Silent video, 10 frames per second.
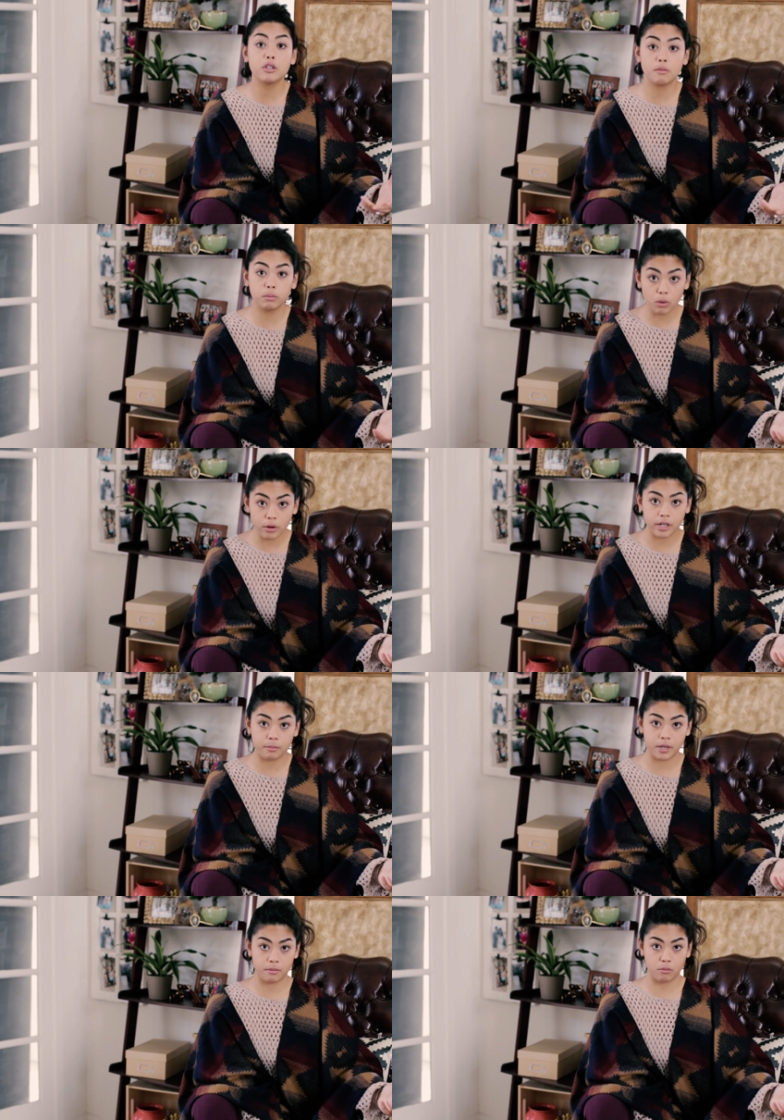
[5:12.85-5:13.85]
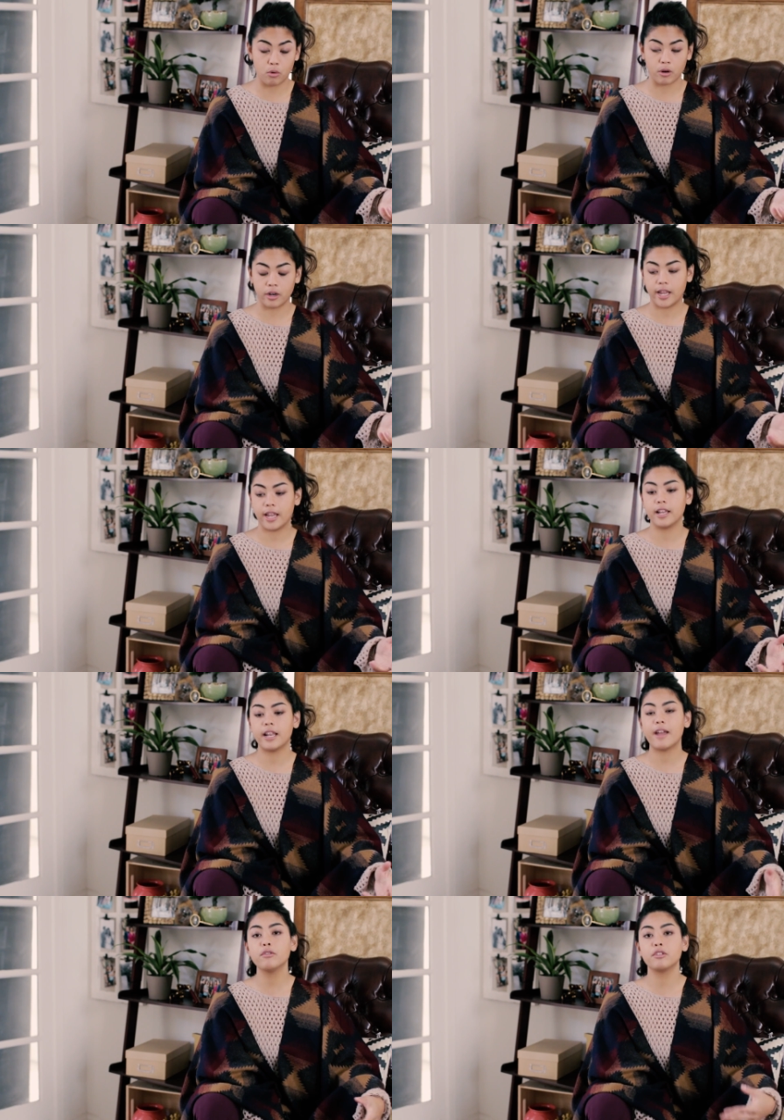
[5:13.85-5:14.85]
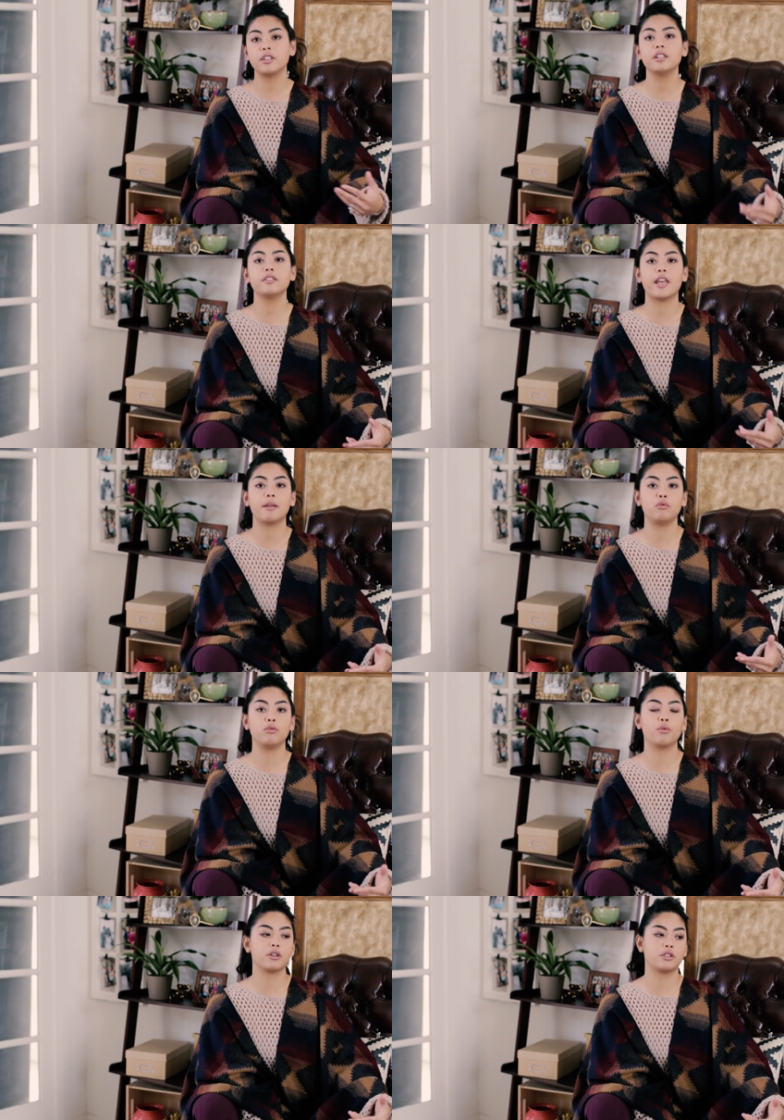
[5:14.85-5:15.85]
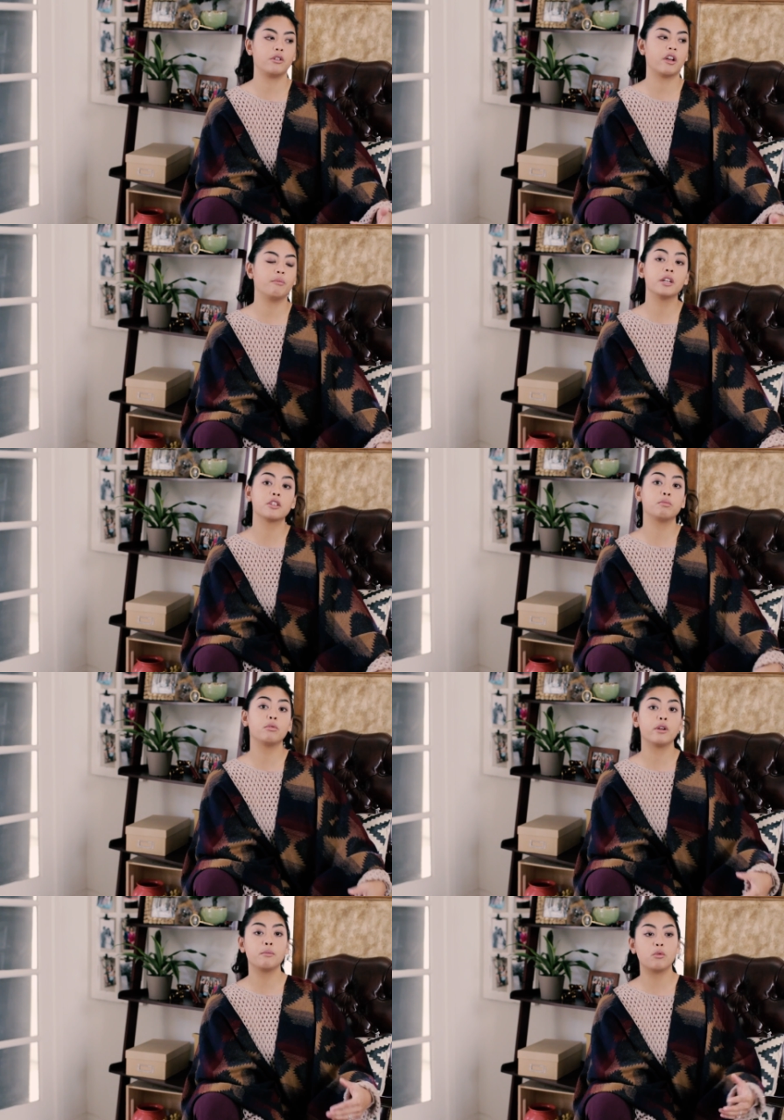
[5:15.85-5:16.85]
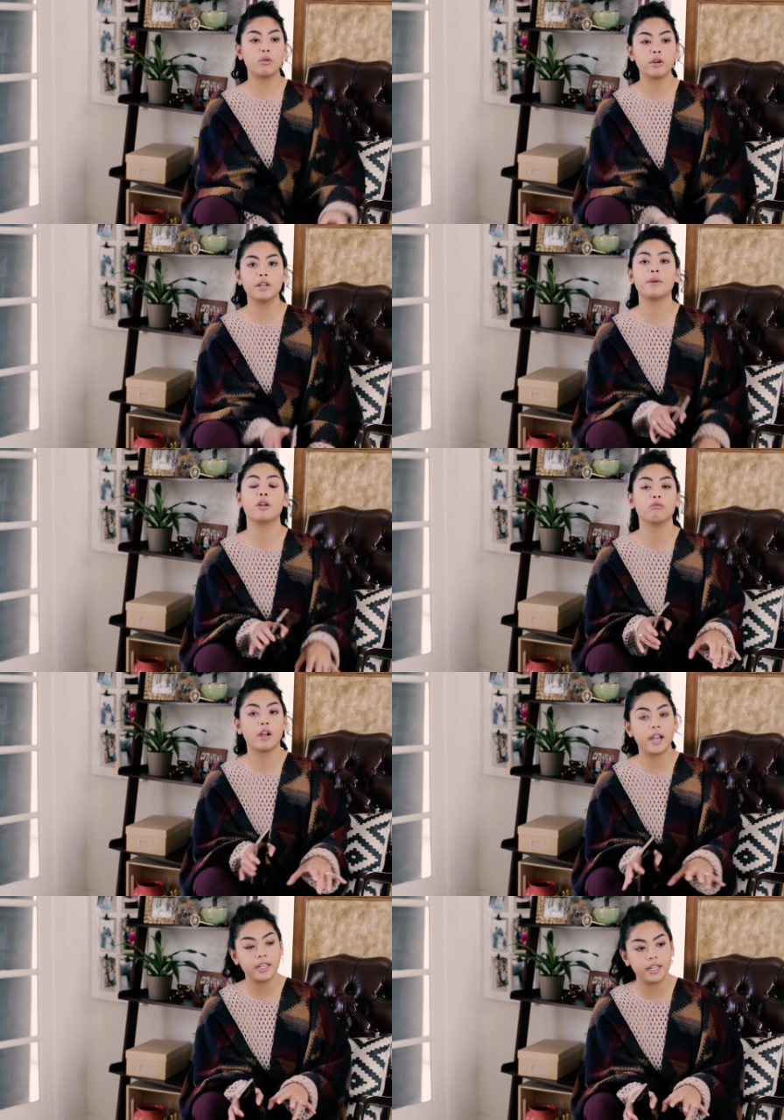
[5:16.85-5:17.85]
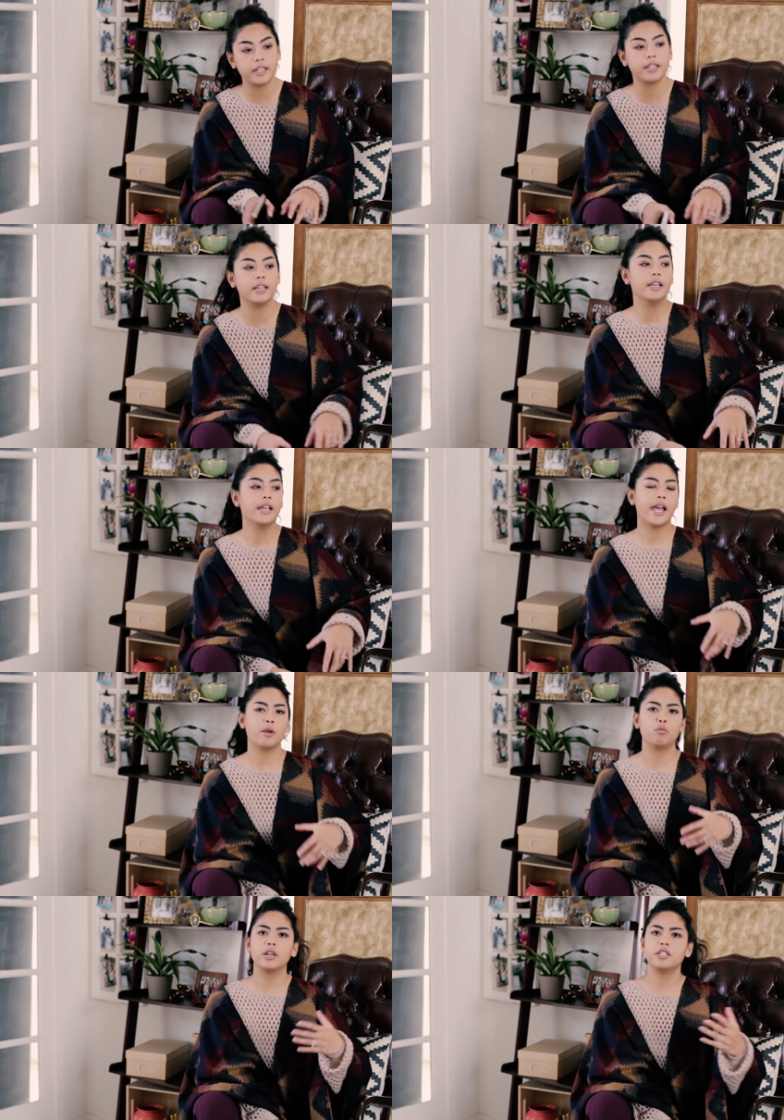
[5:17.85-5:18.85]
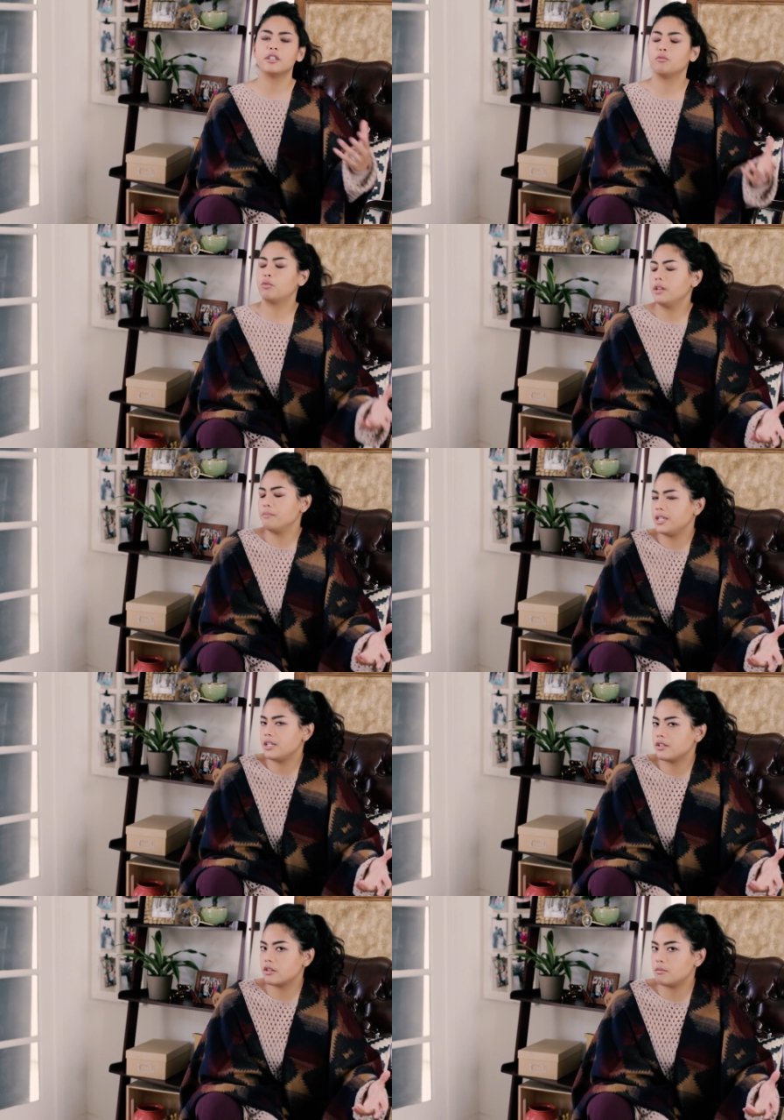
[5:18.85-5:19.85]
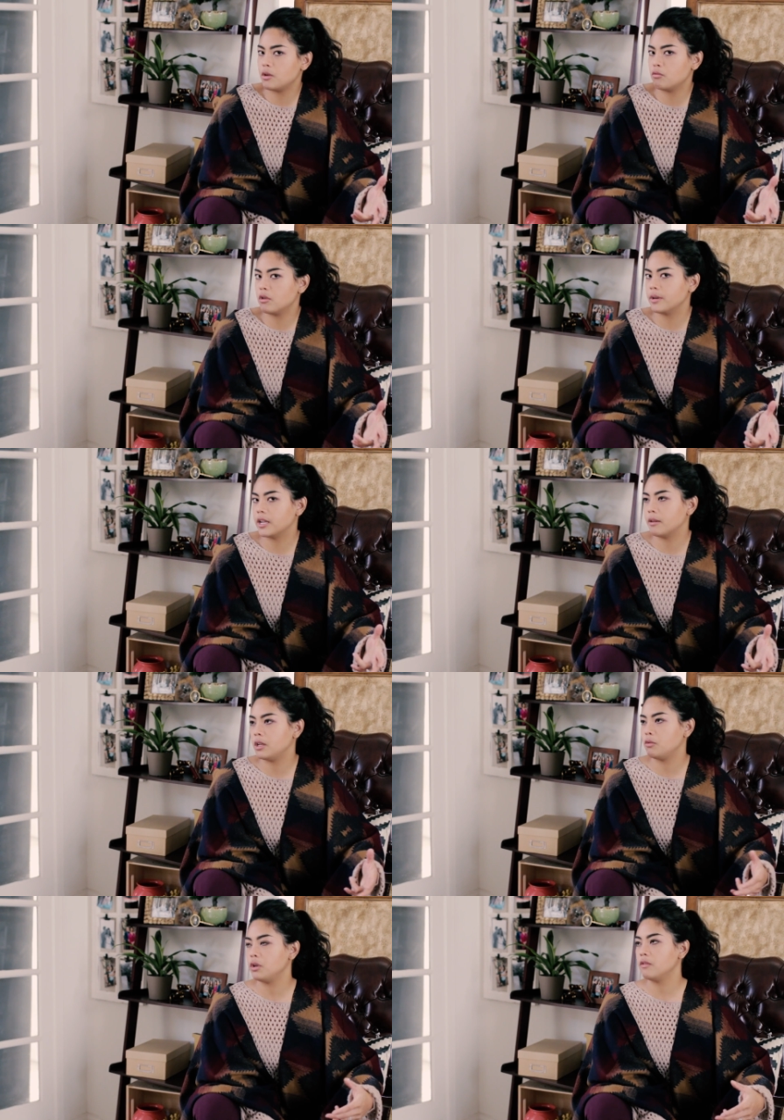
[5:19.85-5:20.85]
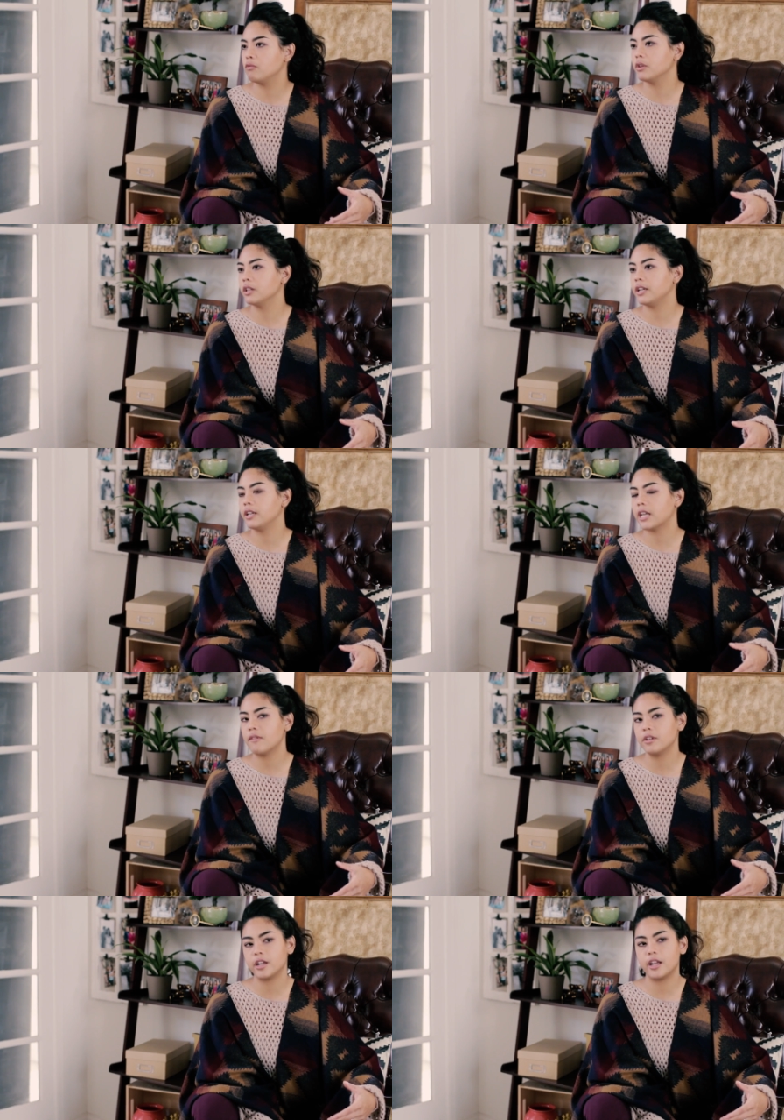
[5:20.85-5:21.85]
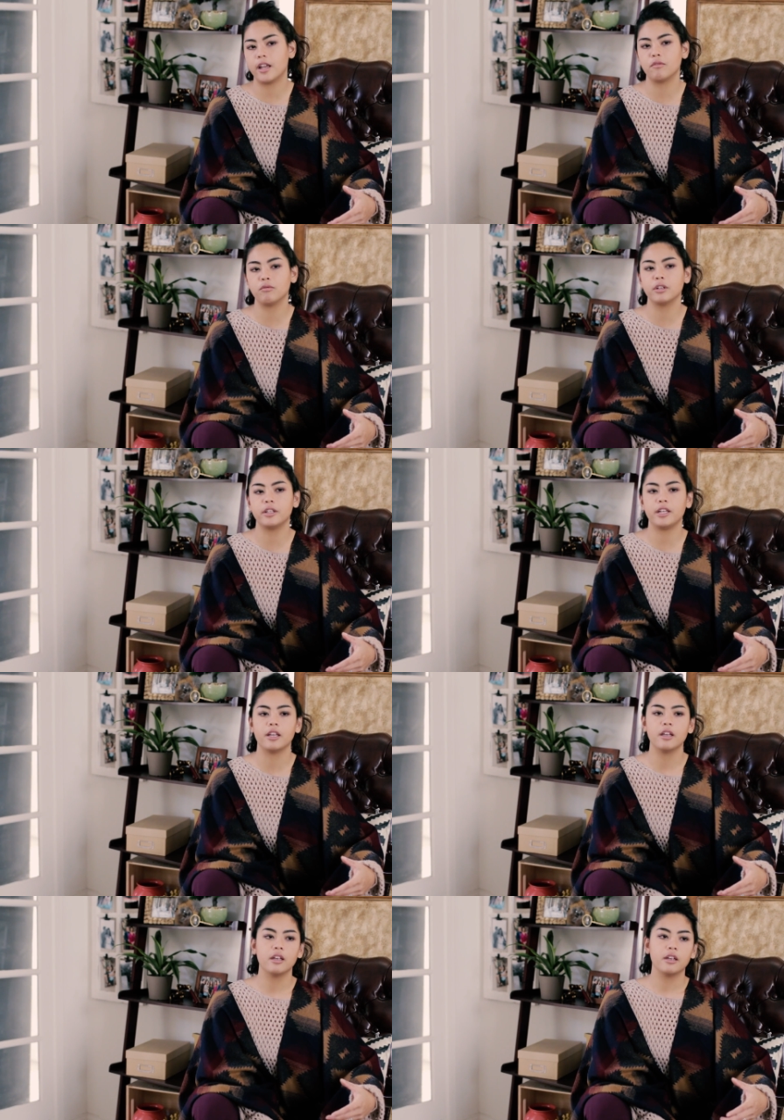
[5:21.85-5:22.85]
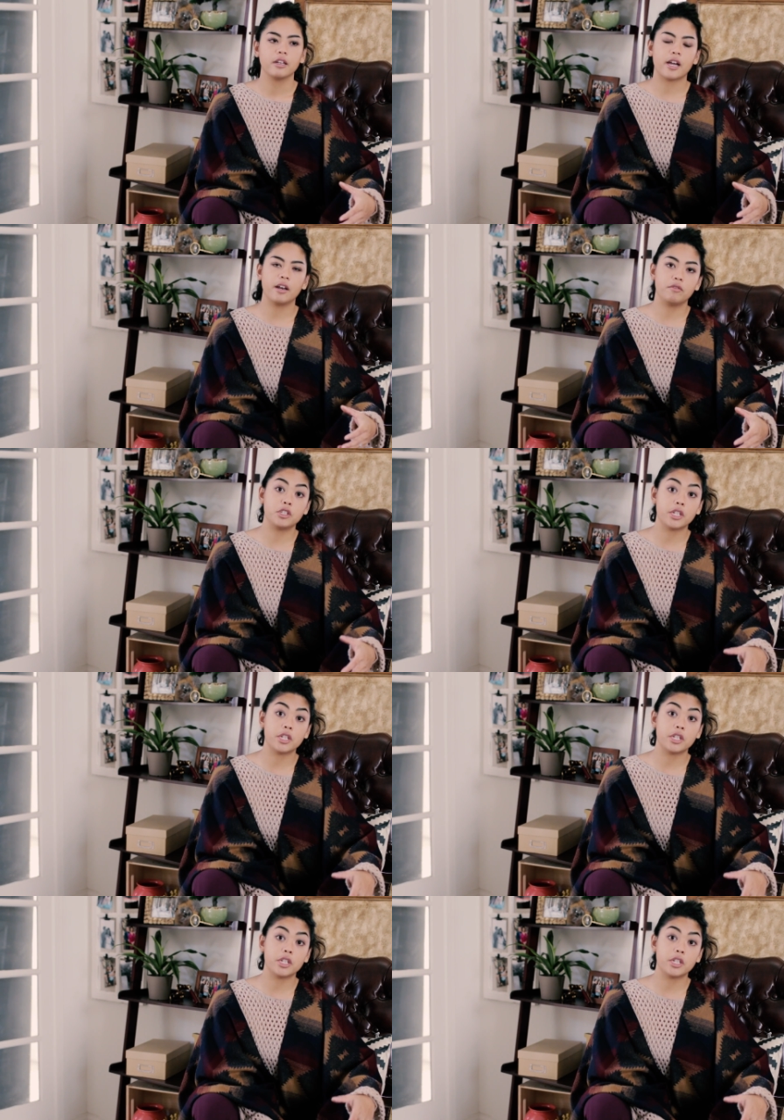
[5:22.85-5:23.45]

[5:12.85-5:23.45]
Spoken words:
to explore it a bit more. And ever since that boudoir shoot, I've been exploring more in my writing and what it means to be a woman. I mean, Kevin and I have really kind of